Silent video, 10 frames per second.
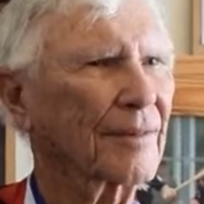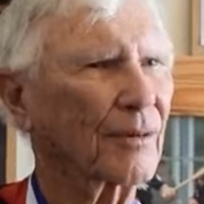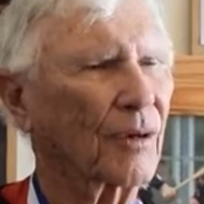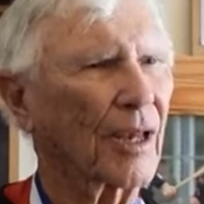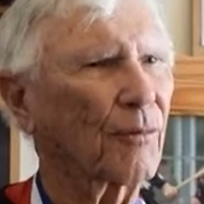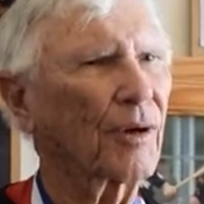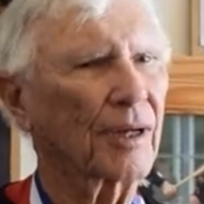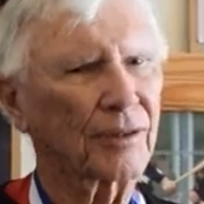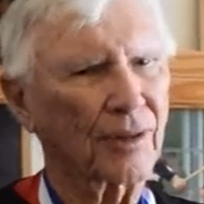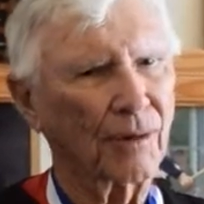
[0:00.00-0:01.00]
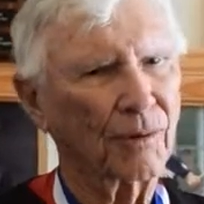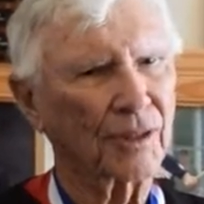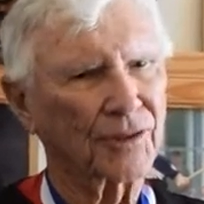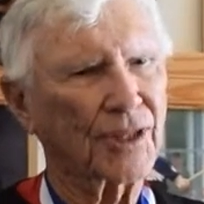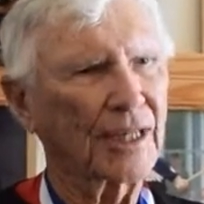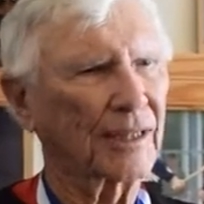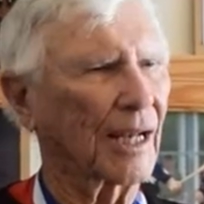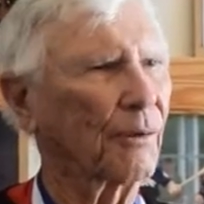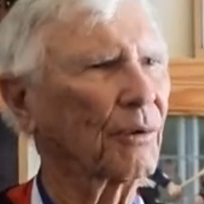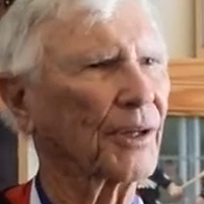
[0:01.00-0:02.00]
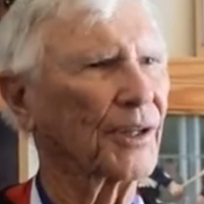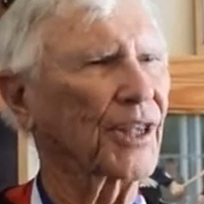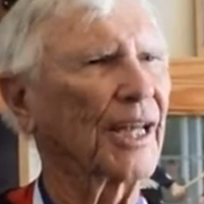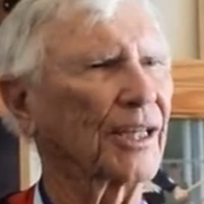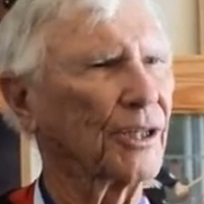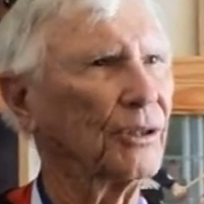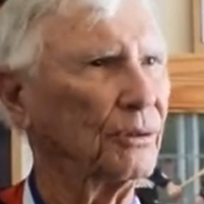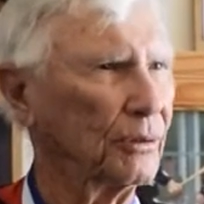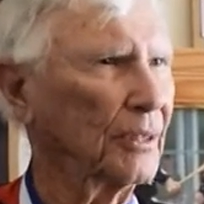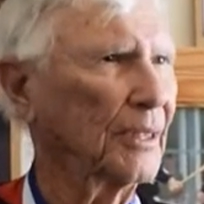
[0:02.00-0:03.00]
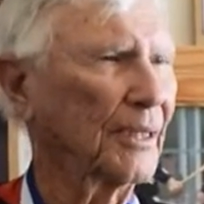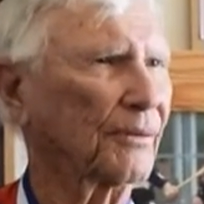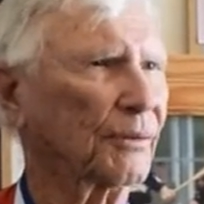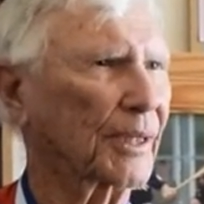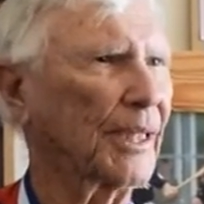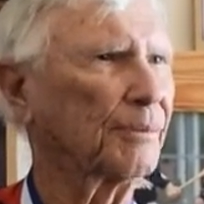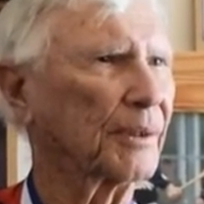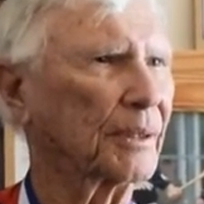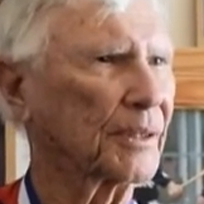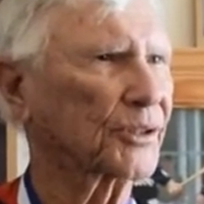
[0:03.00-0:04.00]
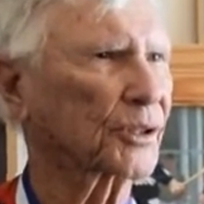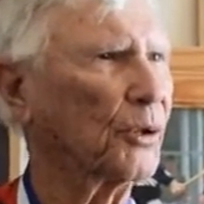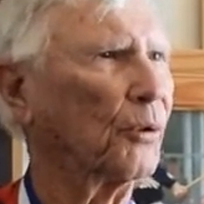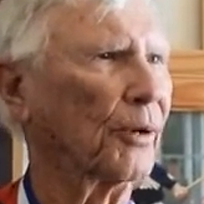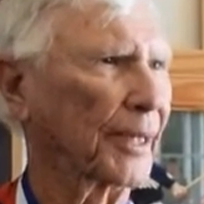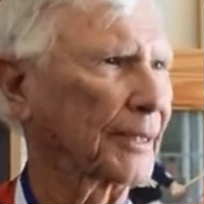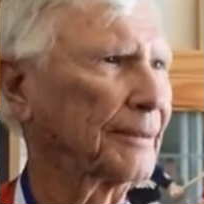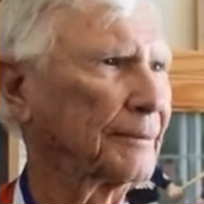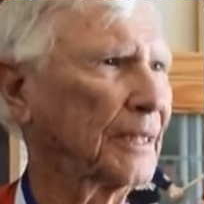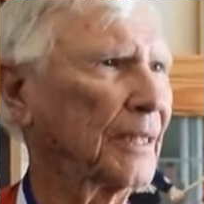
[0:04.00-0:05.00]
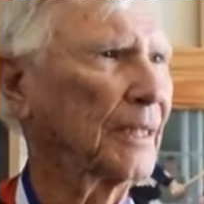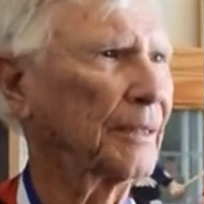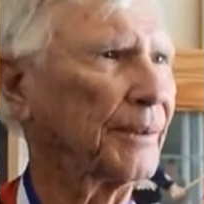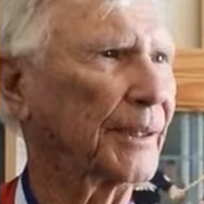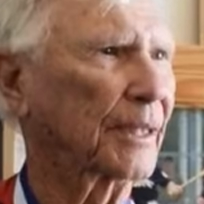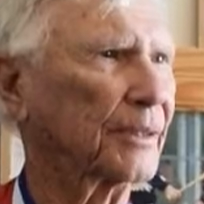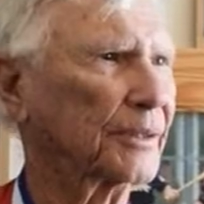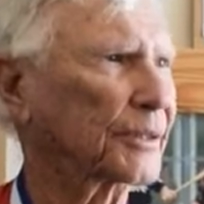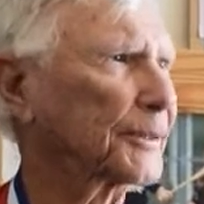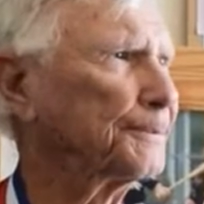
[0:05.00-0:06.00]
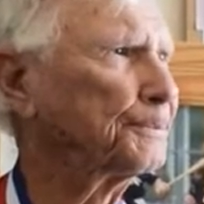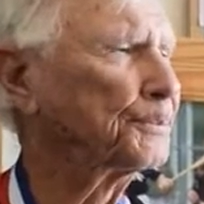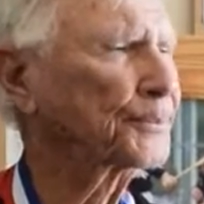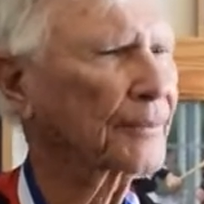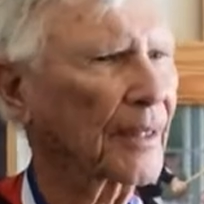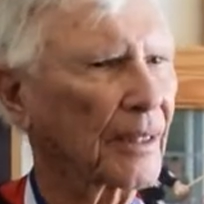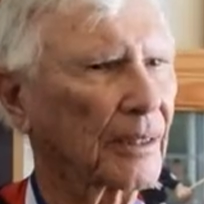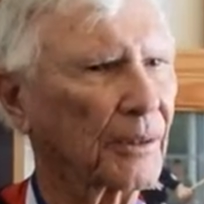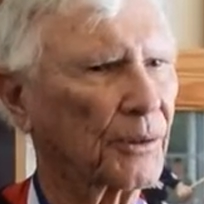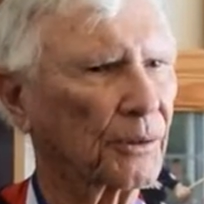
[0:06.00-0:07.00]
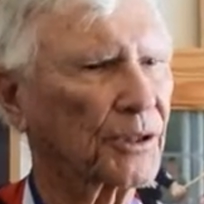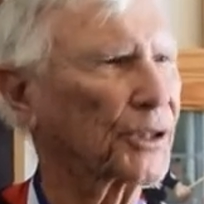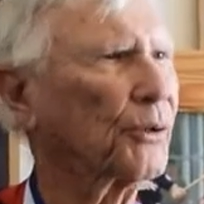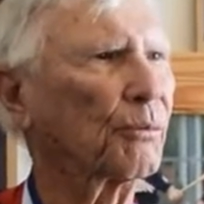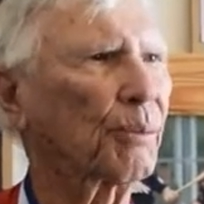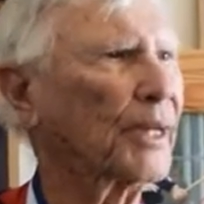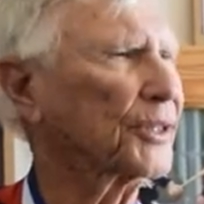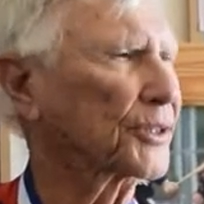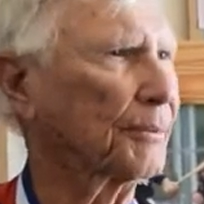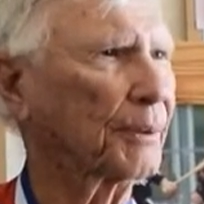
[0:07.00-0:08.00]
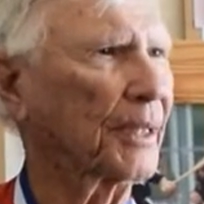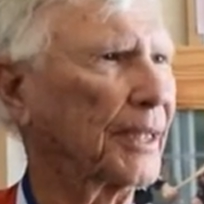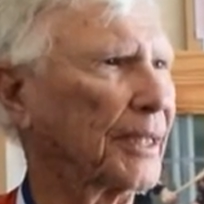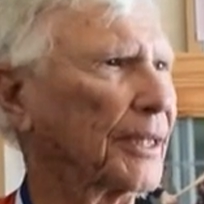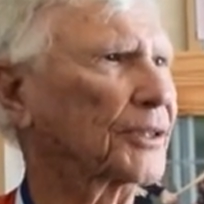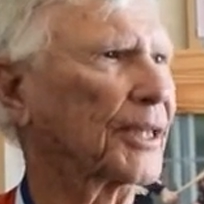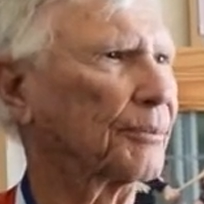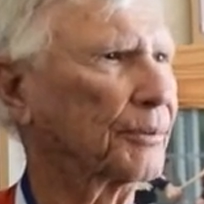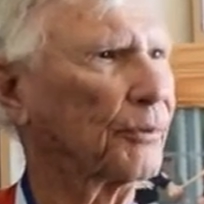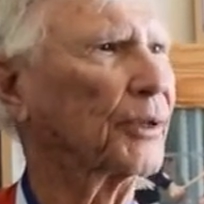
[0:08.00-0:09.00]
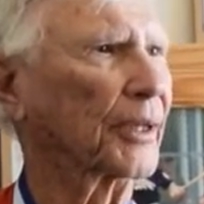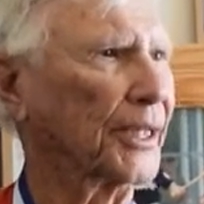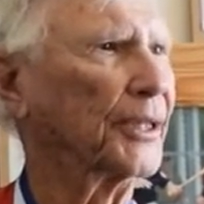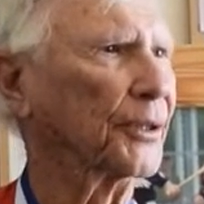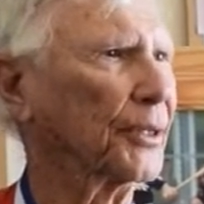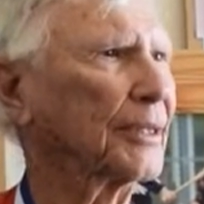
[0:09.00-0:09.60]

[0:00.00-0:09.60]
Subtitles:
Well, I want to say that I really thank you for keeping this going, because there is no place to play except really here.